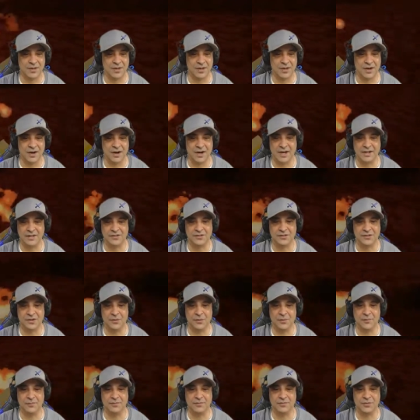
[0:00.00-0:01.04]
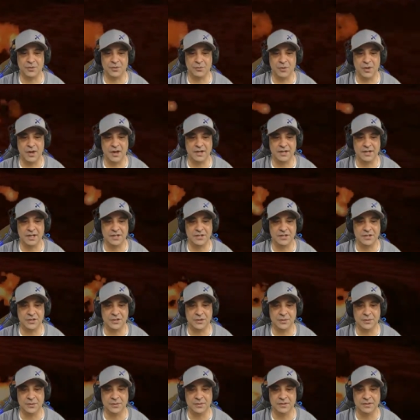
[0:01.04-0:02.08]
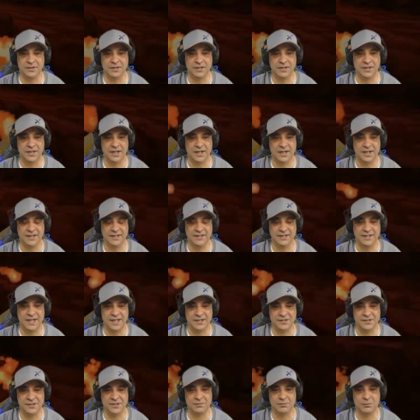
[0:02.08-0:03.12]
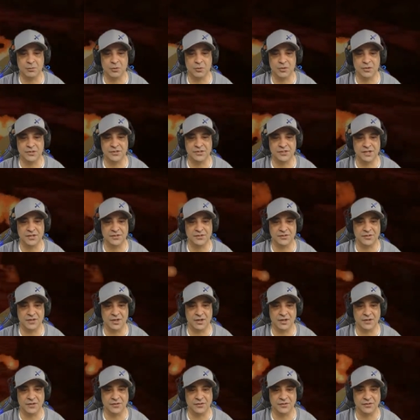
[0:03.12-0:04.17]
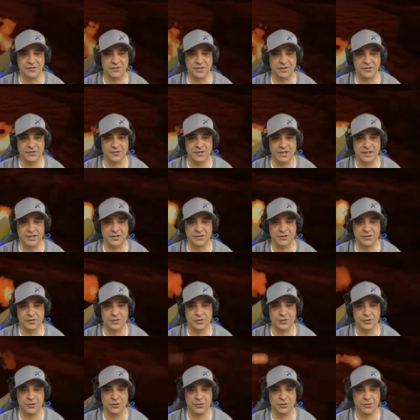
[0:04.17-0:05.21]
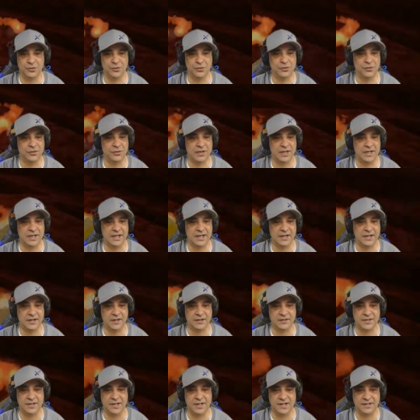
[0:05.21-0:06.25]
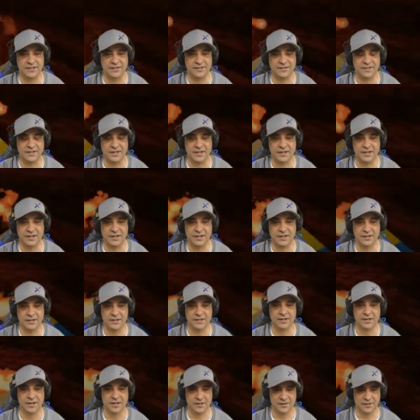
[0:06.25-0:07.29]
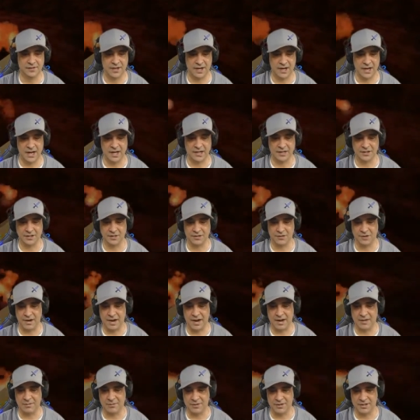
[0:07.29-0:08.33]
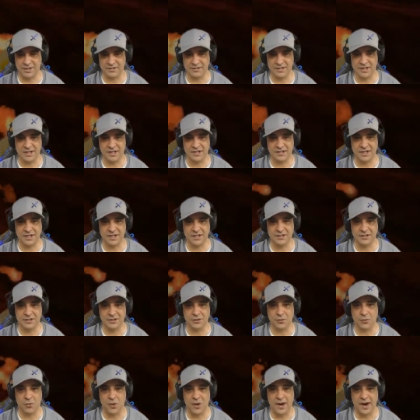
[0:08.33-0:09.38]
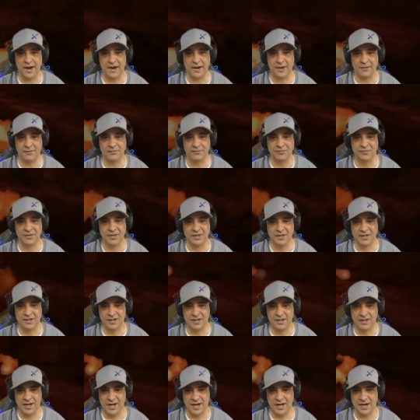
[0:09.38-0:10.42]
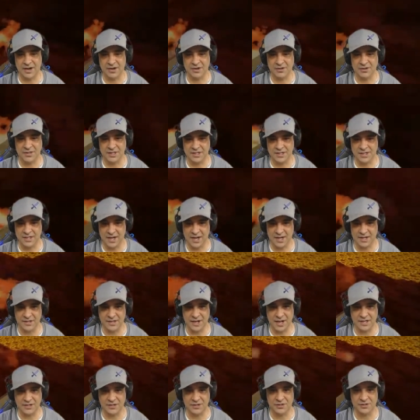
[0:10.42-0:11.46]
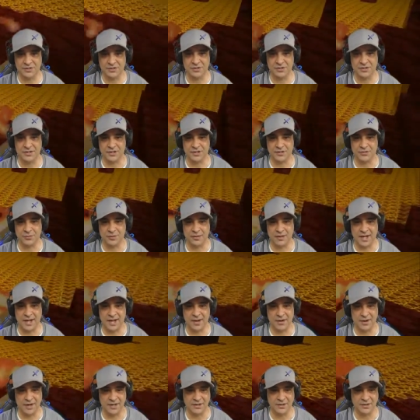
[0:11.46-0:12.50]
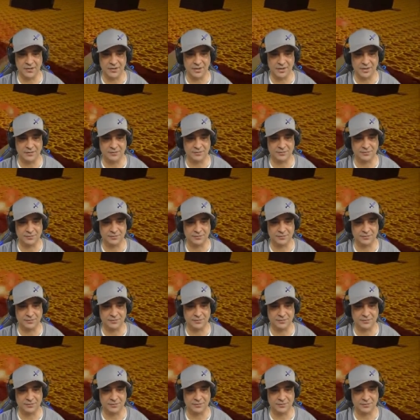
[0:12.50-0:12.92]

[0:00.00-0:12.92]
Alright, so what I'm going to do is get some more sunstones. There's like two here that I see that I could grab. It's going to take a little while. And I don't think you guys, I showed you this one, how I do it.